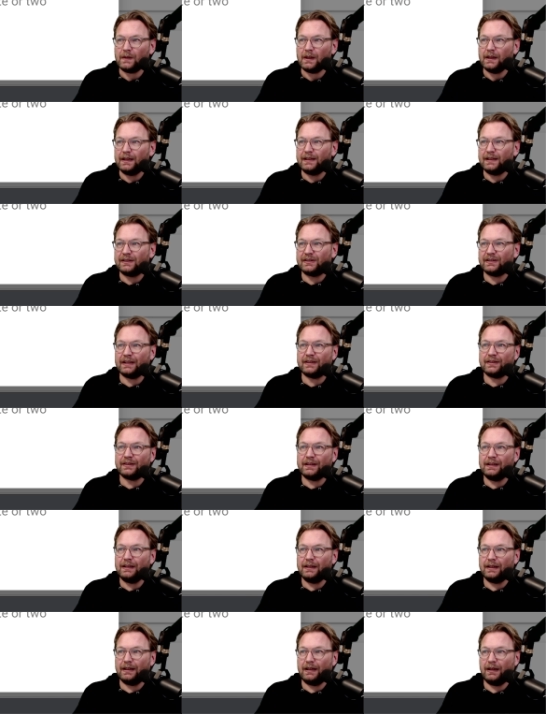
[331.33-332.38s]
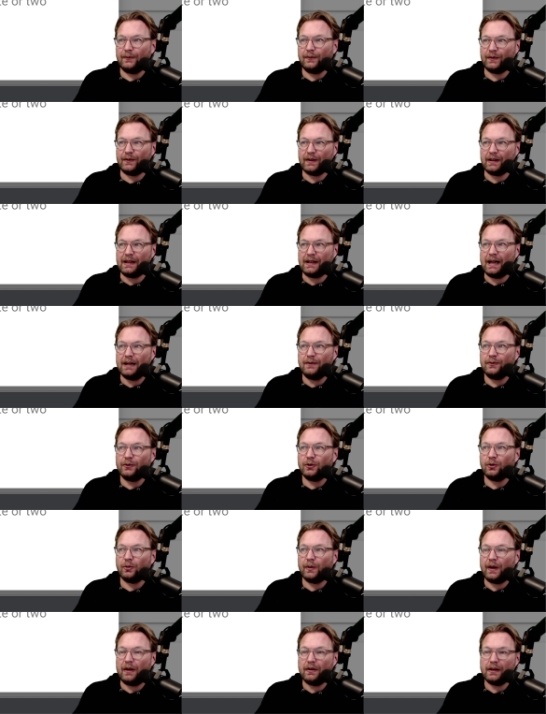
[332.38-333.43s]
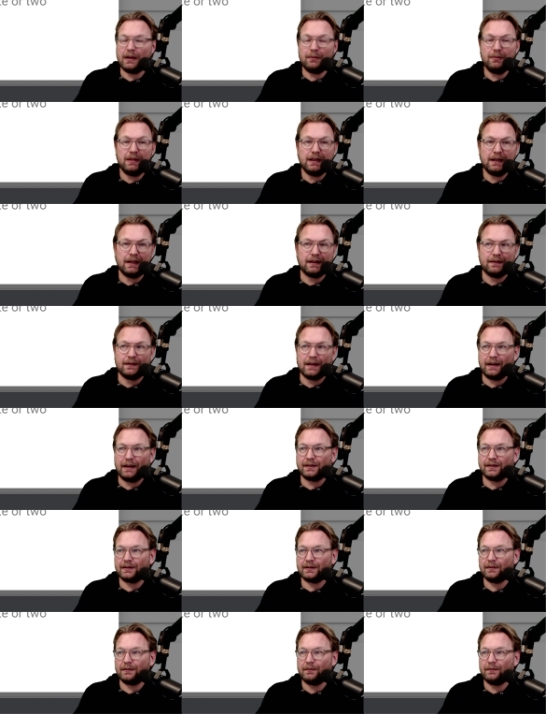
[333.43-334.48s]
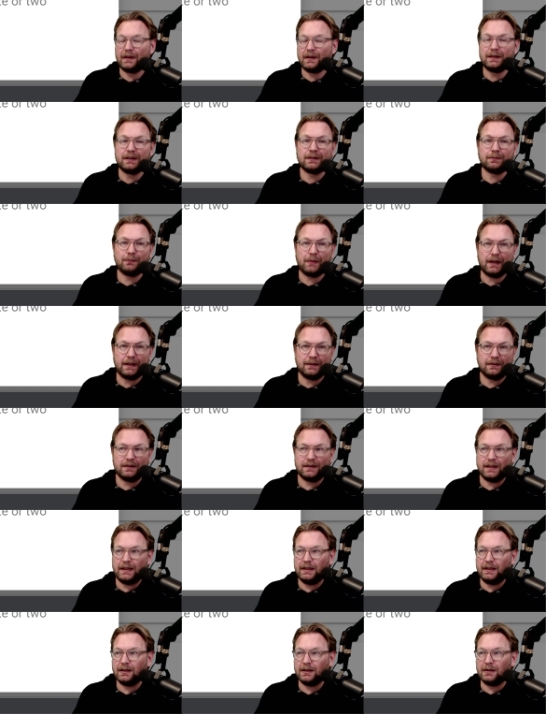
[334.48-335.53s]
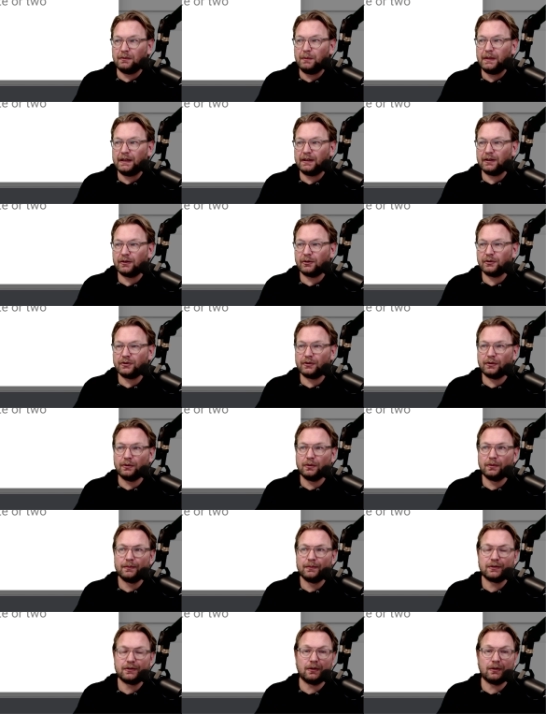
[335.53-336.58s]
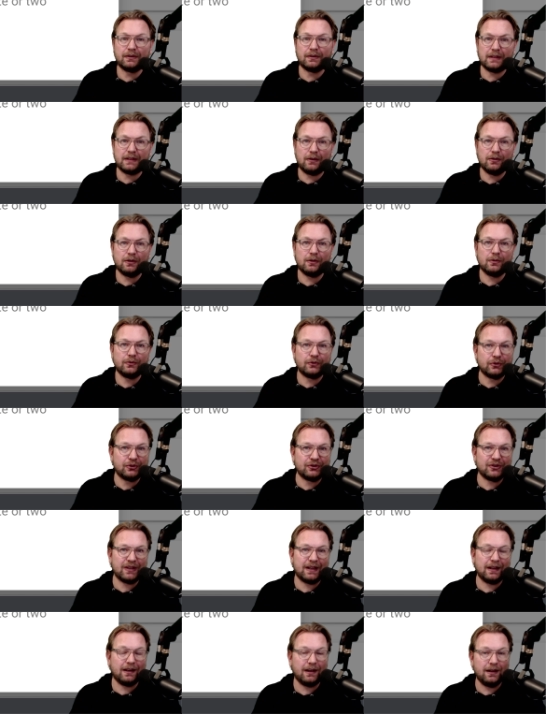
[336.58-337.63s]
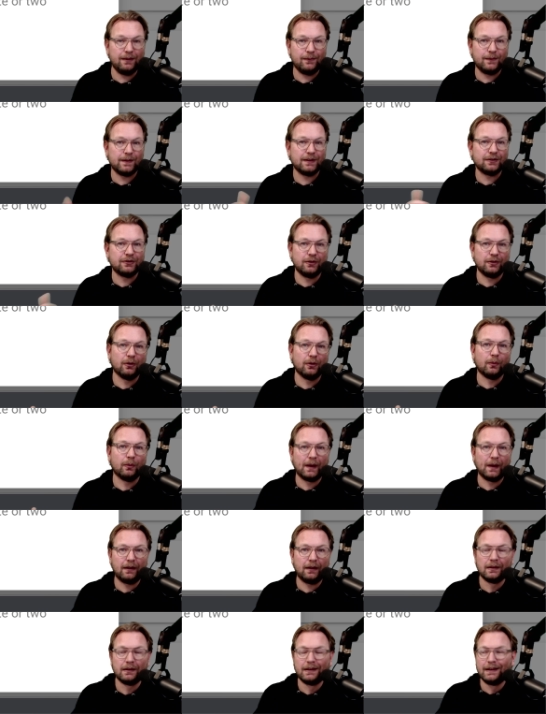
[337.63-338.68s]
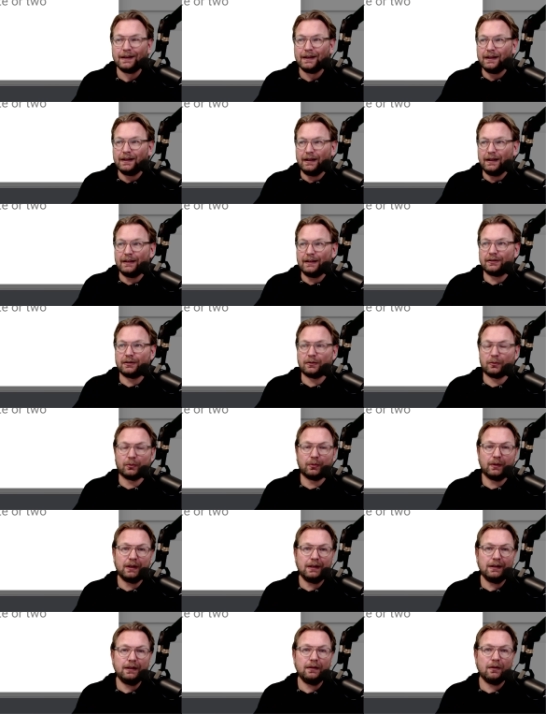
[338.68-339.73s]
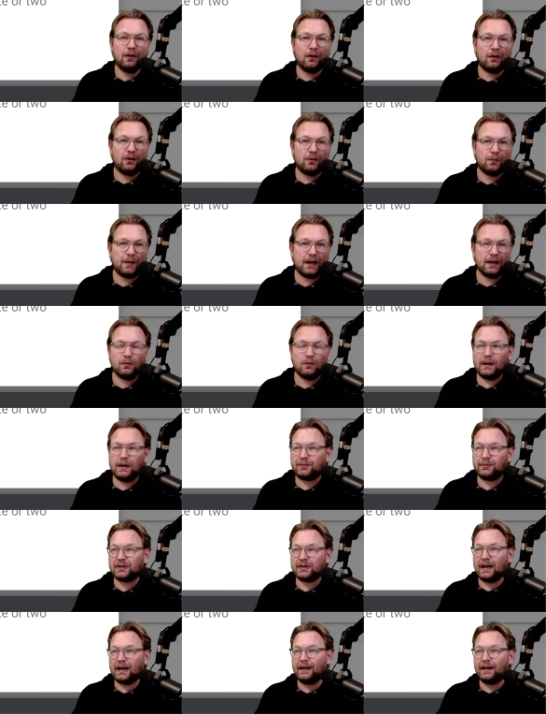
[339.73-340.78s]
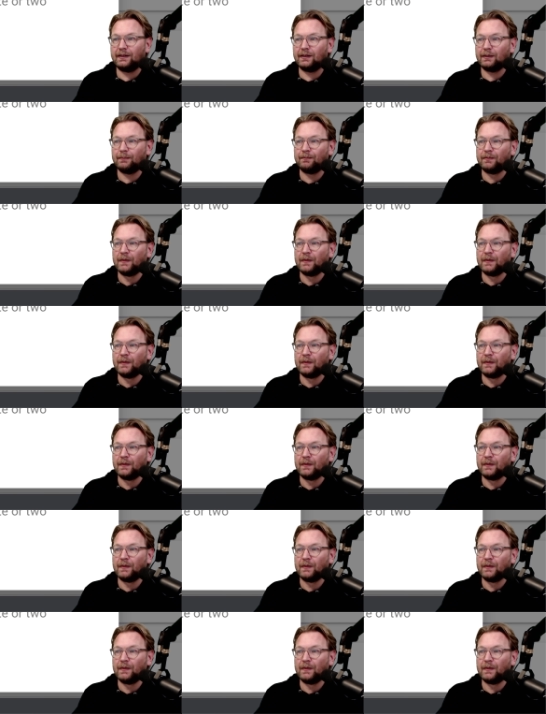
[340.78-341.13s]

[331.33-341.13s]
it's testing if the live URL can be indexed. And this might take a minute or two. So it's now going to check if this URL is really on my website.